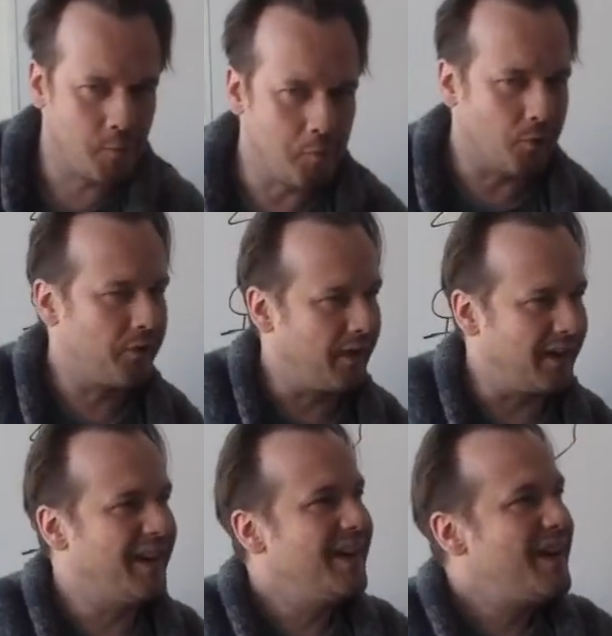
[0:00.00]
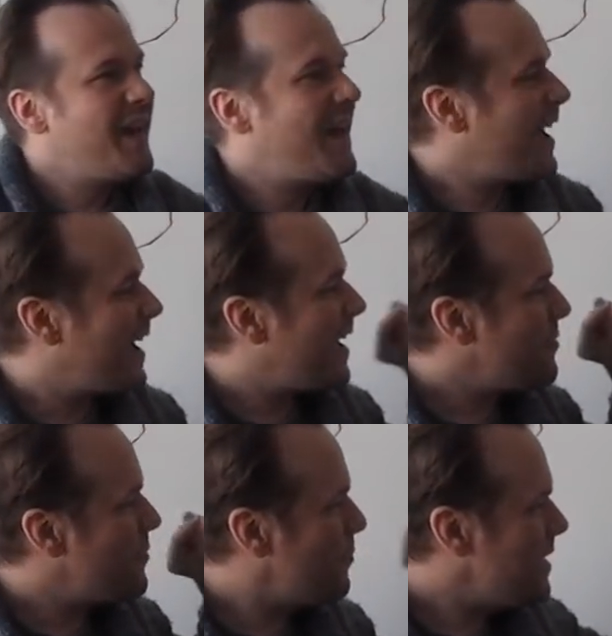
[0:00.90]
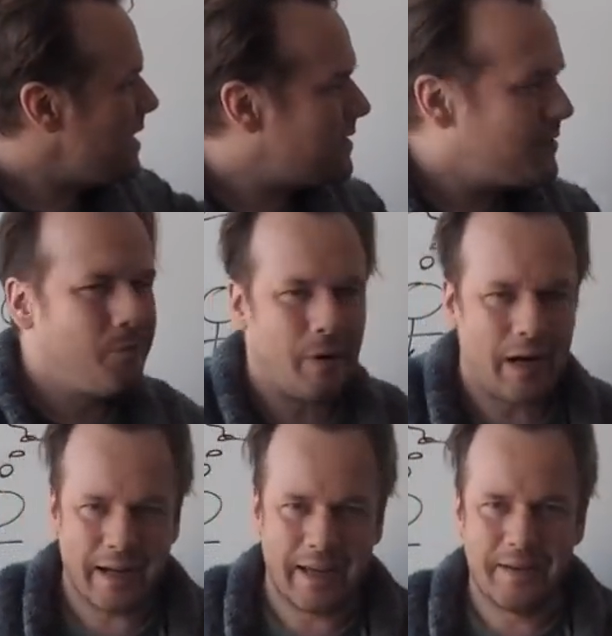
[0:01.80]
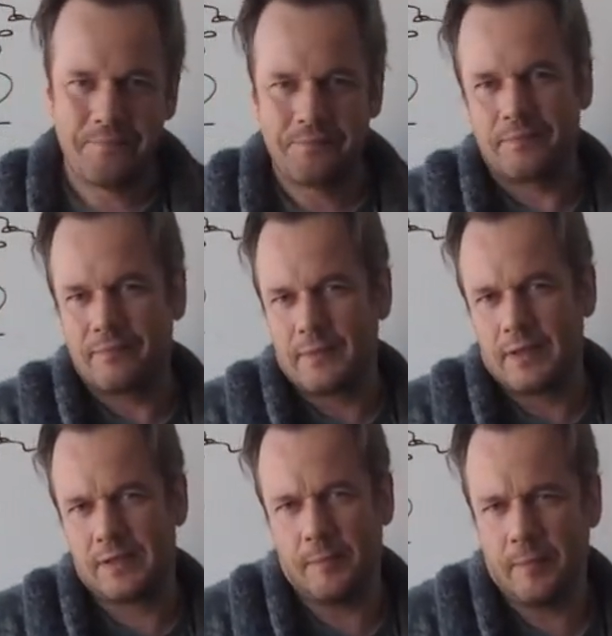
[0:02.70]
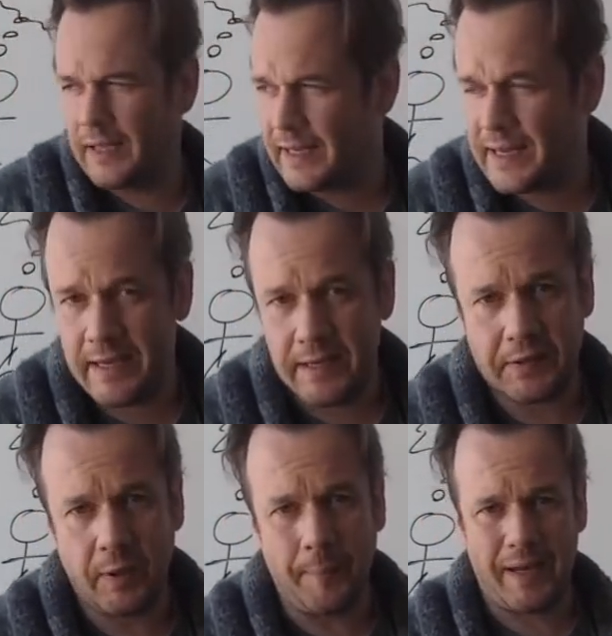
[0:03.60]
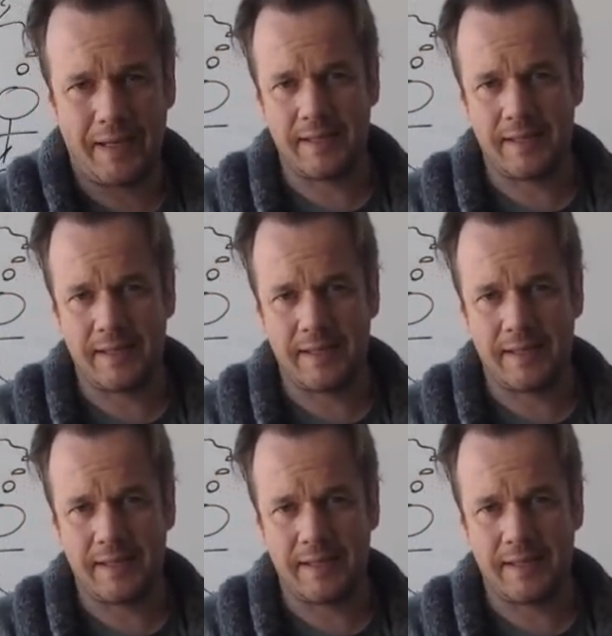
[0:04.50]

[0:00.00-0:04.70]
one more thing. The reason why someone like Hegel might